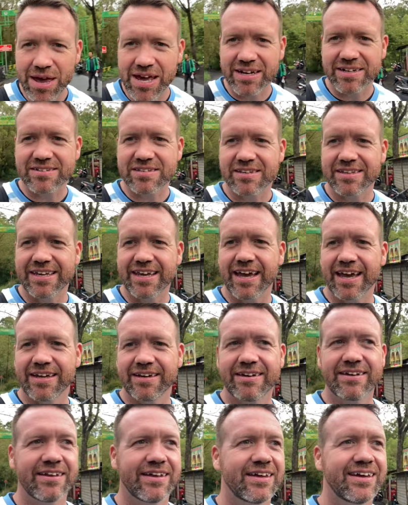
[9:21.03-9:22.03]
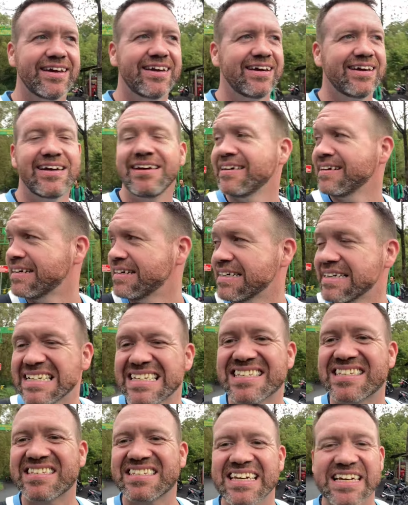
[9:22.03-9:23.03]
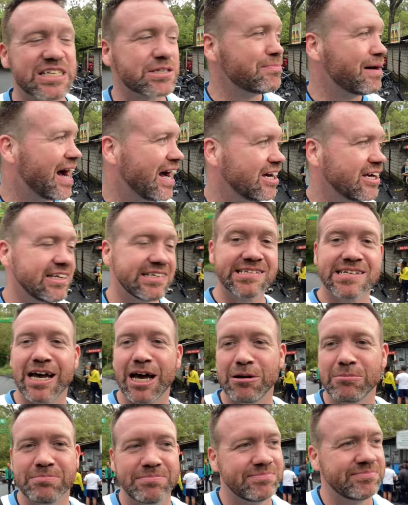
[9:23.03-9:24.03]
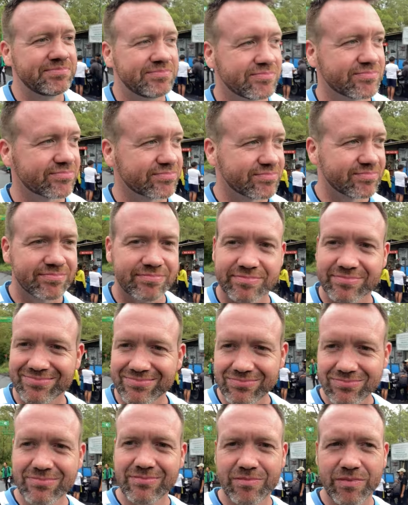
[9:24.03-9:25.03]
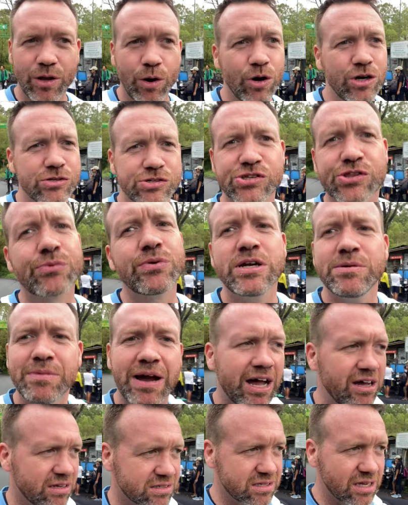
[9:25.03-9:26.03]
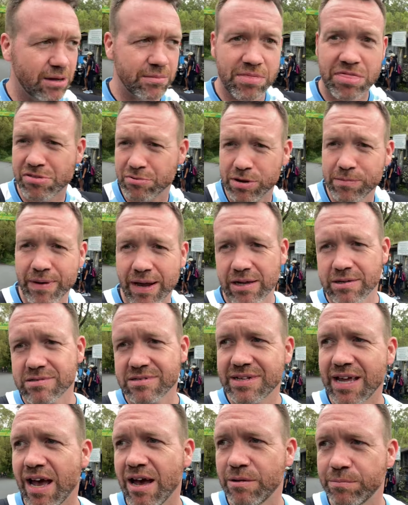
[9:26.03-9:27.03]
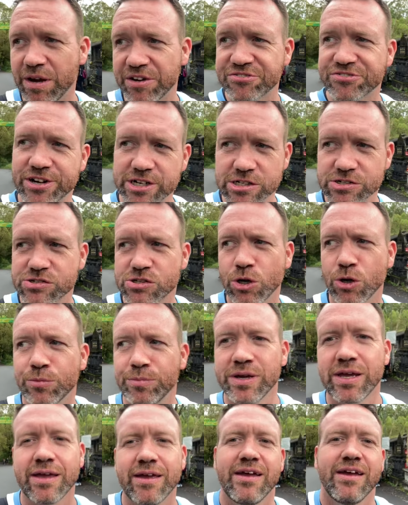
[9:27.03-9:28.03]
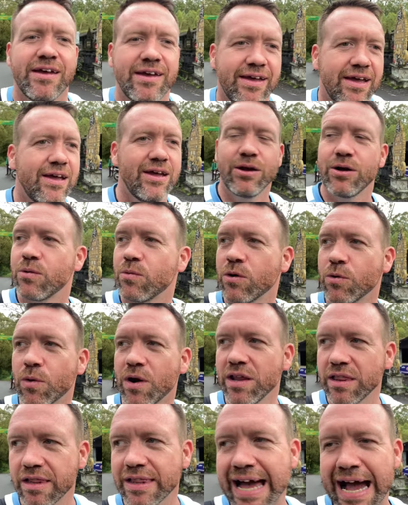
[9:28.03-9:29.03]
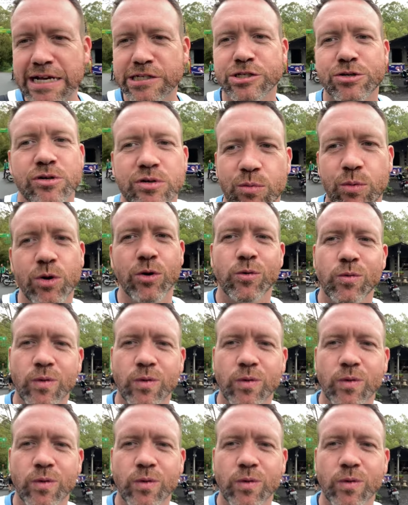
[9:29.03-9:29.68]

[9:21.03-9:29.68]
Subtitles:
it to the end. 6 miles up. Well, it was 3 miles up, 3 miles down, my friend just told me. We were one of the last groups to